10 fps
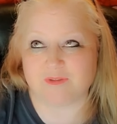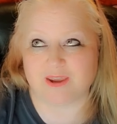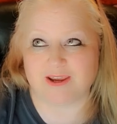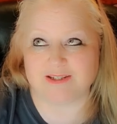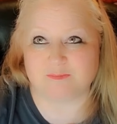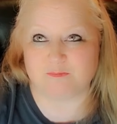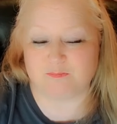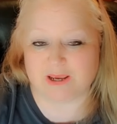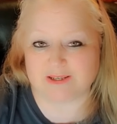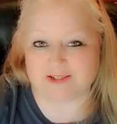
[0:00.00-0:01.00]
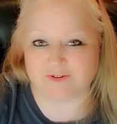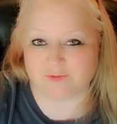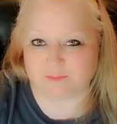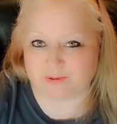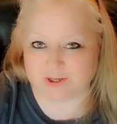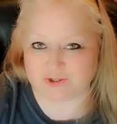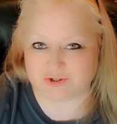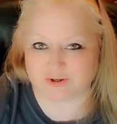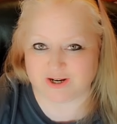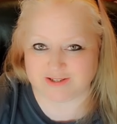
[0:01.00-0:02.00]
as best of a
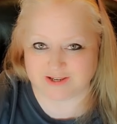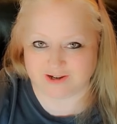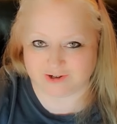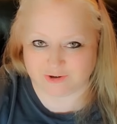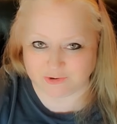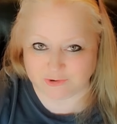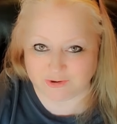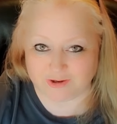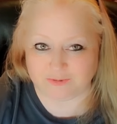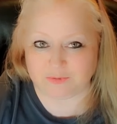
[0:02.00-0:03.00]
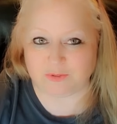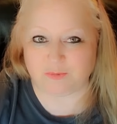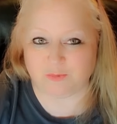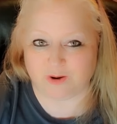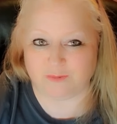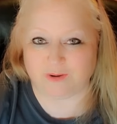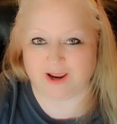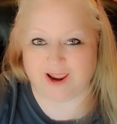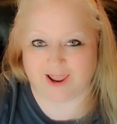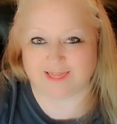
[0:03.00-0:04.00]
picture as I could with what
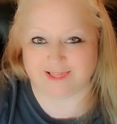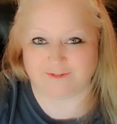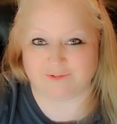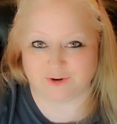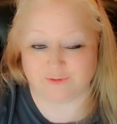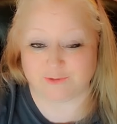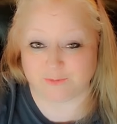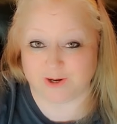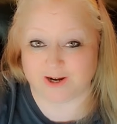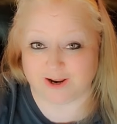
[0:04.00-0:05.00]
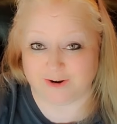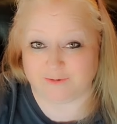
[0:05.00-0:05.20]
we had left over when I